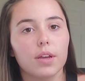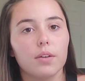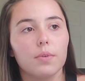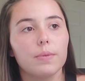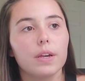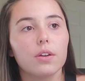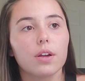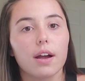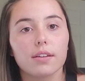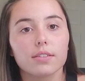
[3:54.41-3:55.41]
When we go
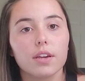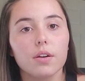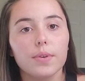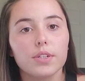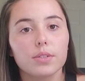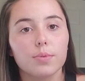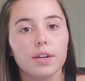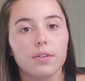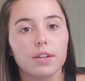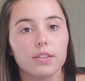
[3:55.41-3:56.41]
to Costco, we just
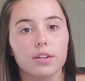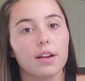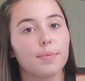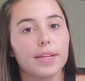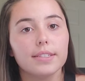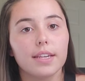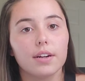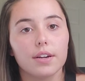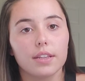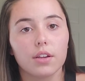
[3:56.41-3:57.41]
put one of the dog beds that
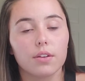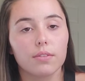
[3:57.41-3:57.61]
are in